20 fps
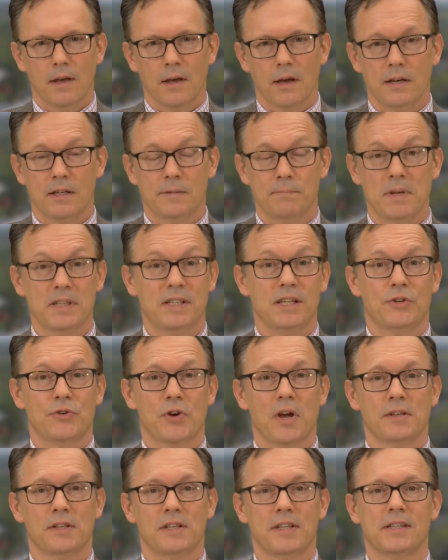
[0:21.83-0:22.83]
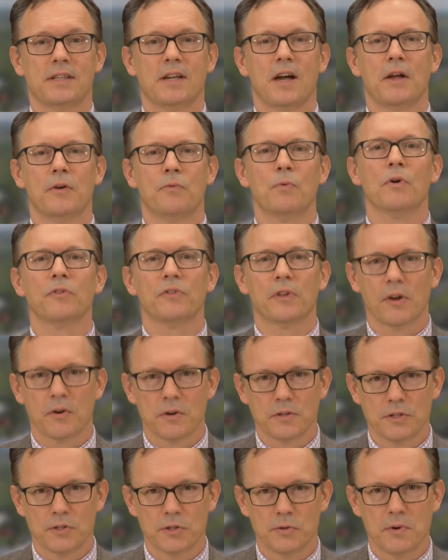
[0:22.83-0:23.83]
and is busy trying to decide what they're
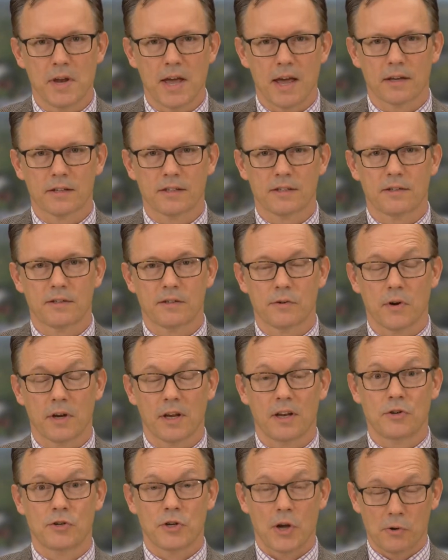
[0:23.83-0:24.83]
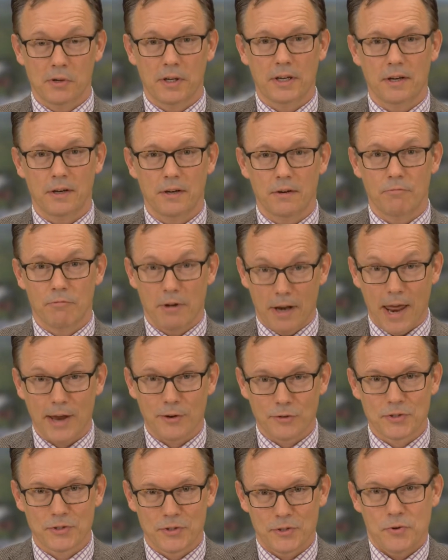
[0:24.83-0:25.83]
going to do next, so I can totally
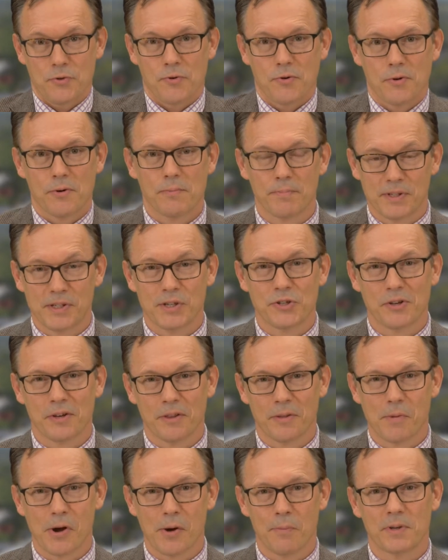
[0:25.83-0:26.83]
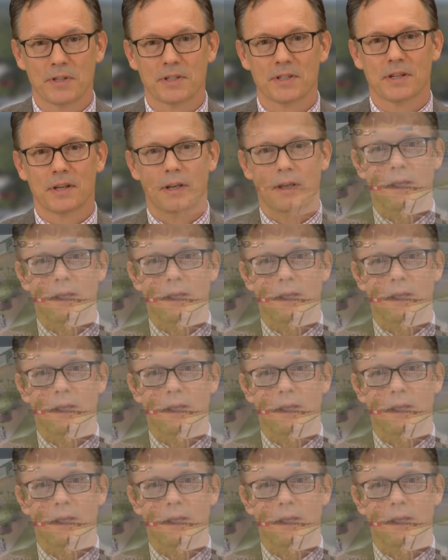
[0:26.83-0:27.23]
relate to your position at the moment.